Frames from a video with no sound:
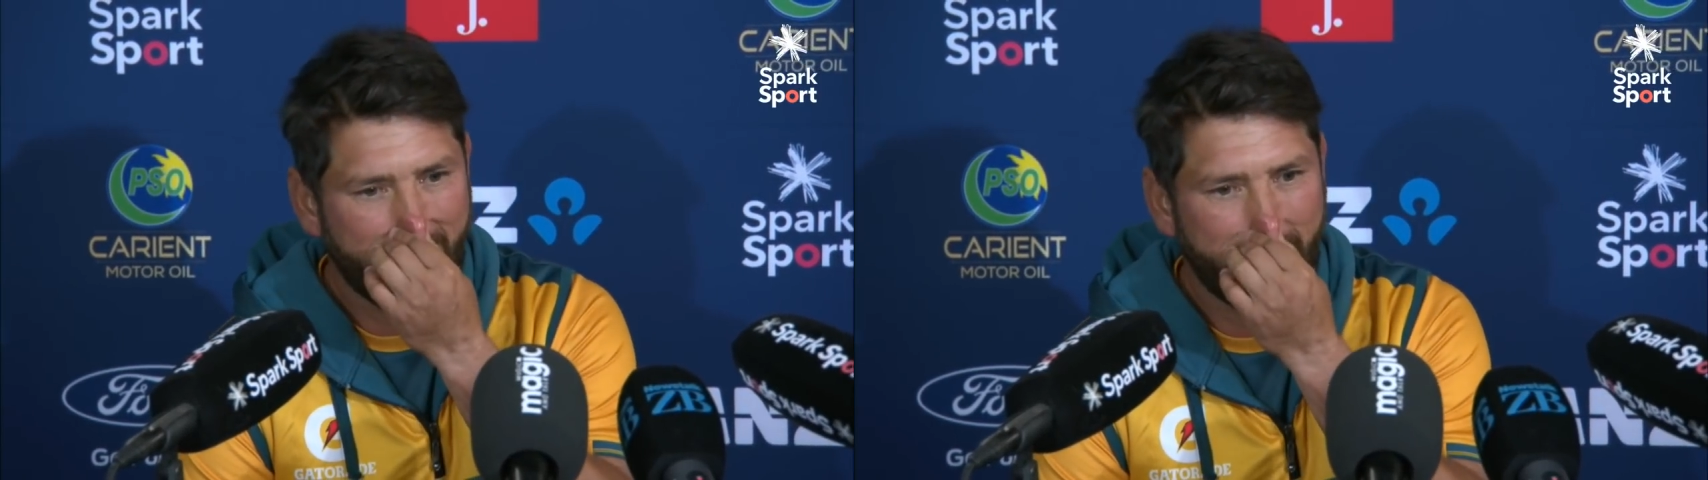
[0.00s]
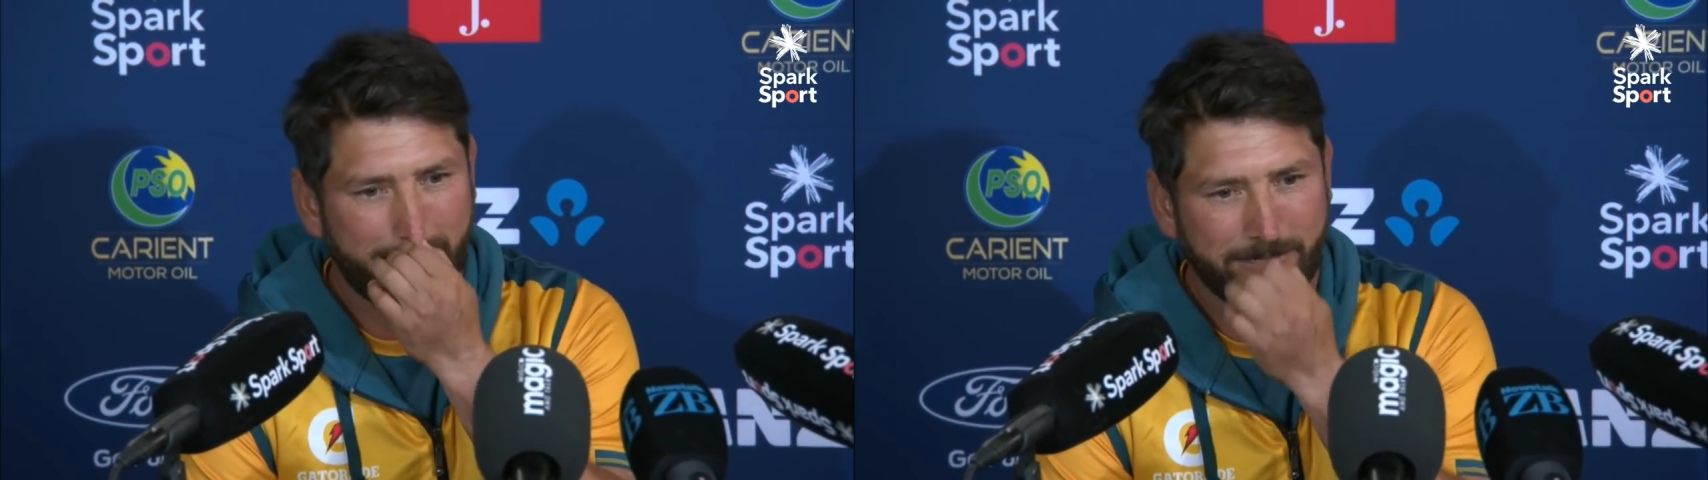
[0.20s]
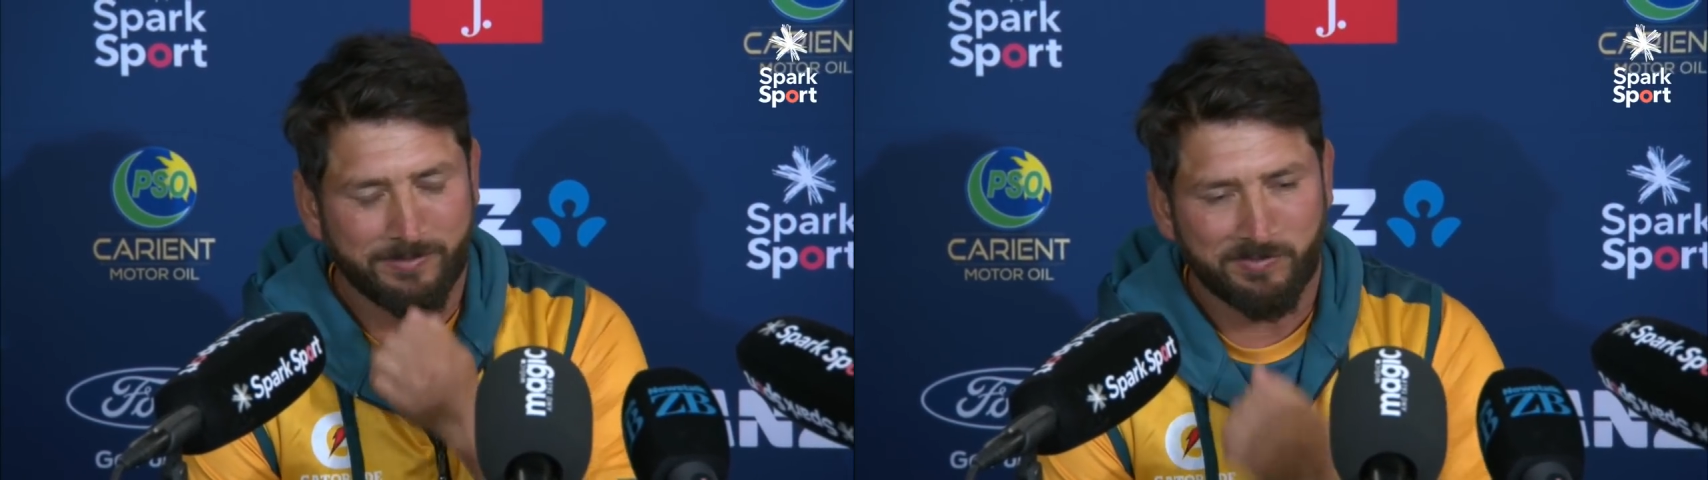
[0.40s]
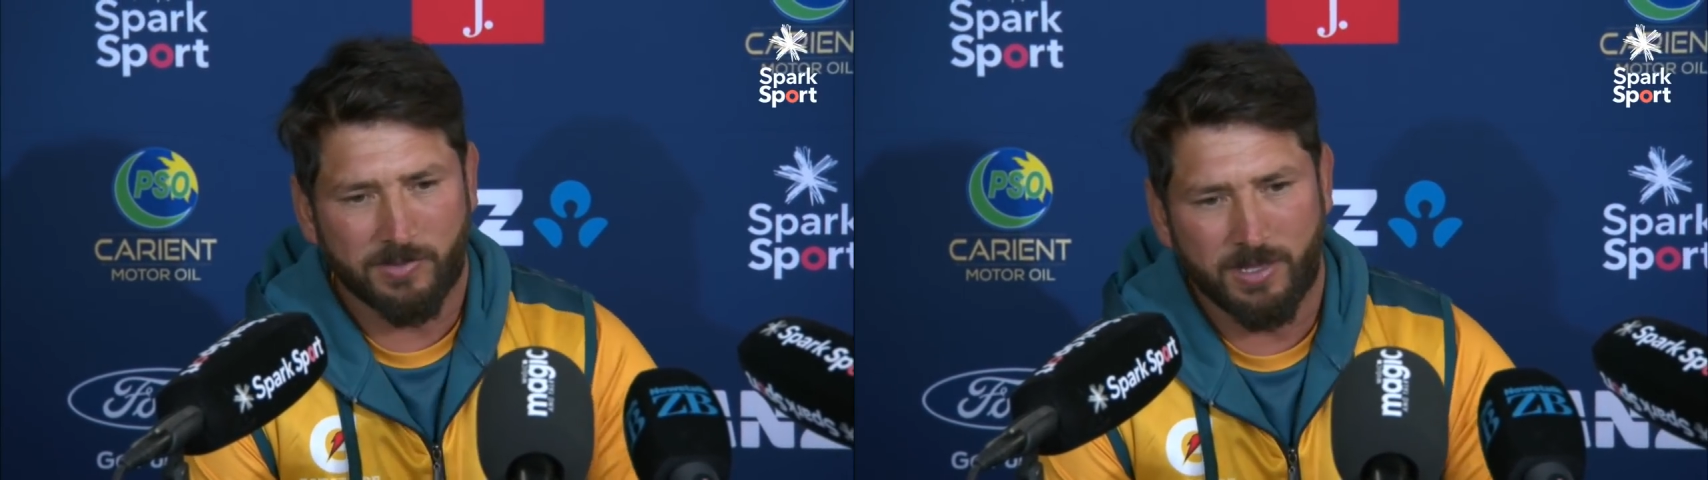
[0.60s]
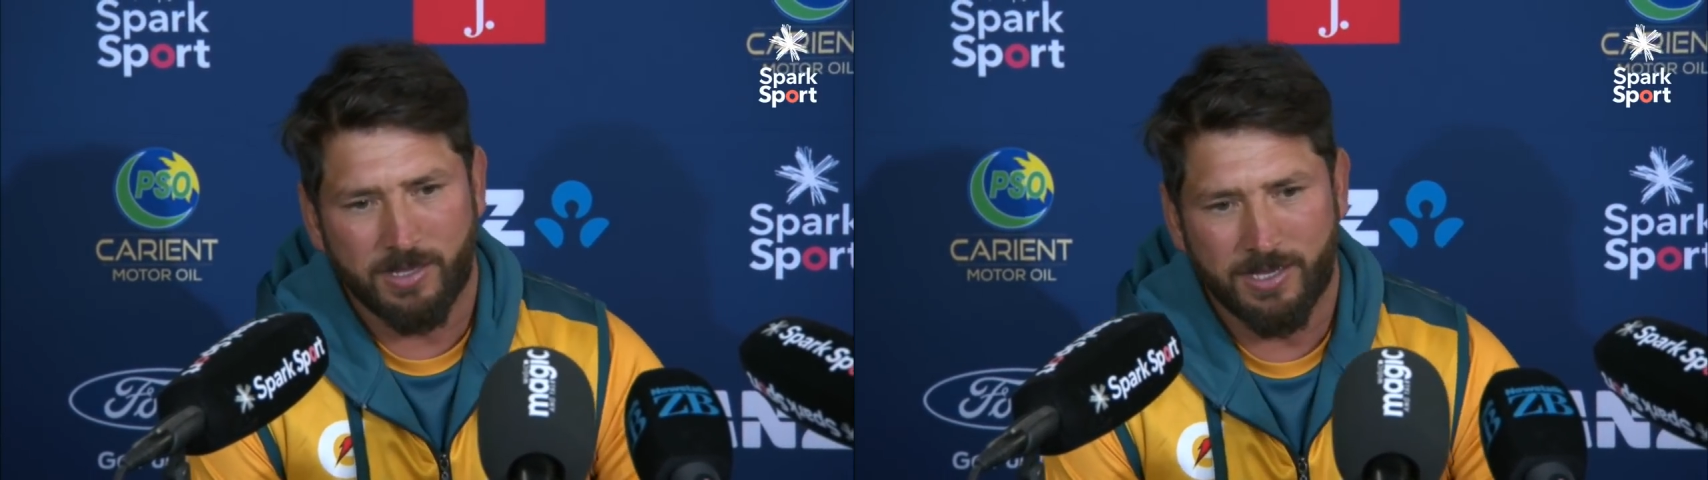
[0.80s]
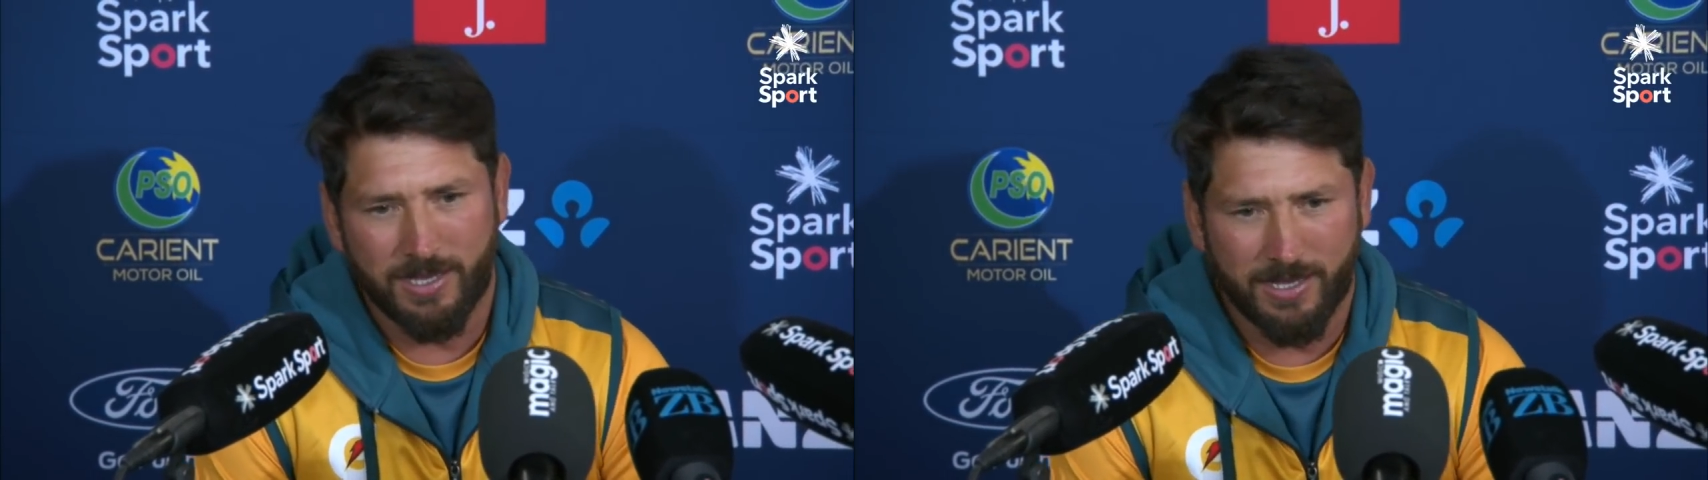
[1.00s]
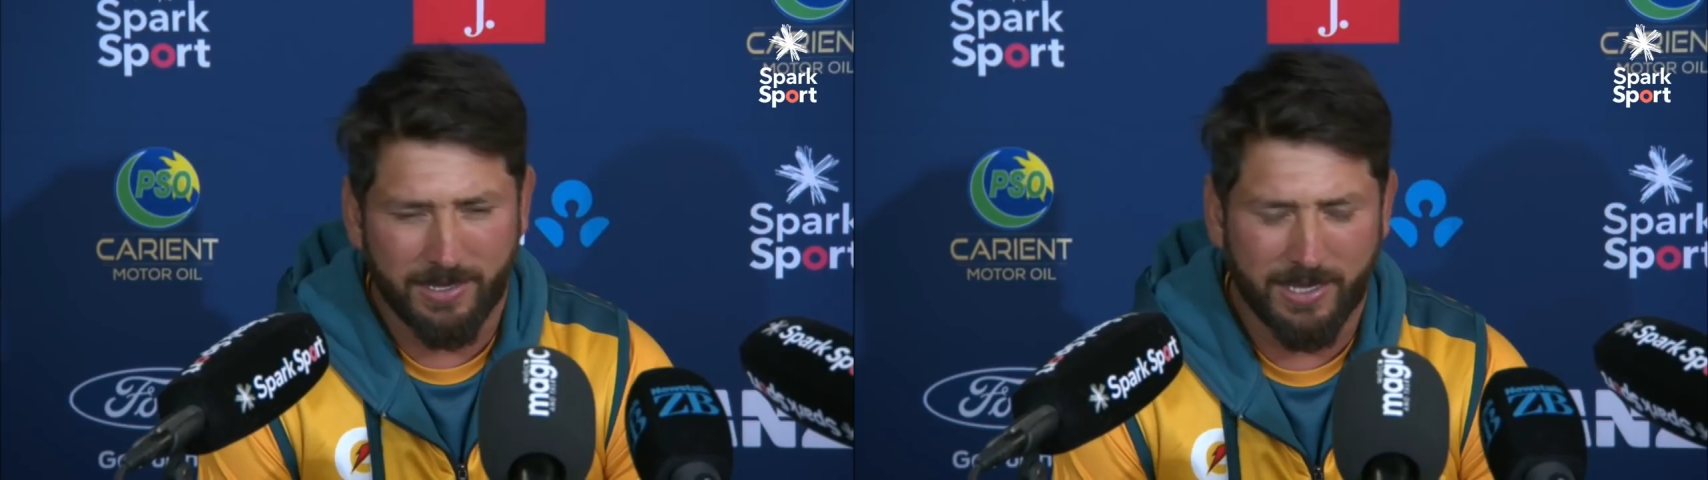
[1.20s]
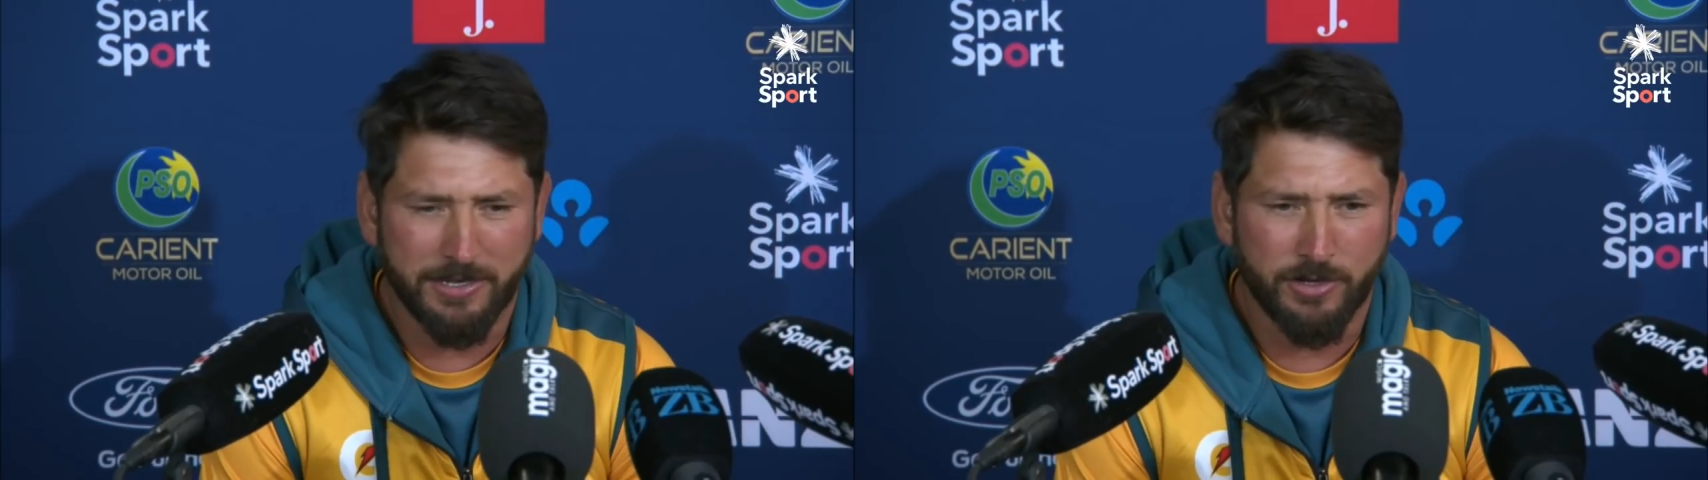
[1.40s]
and uh, I,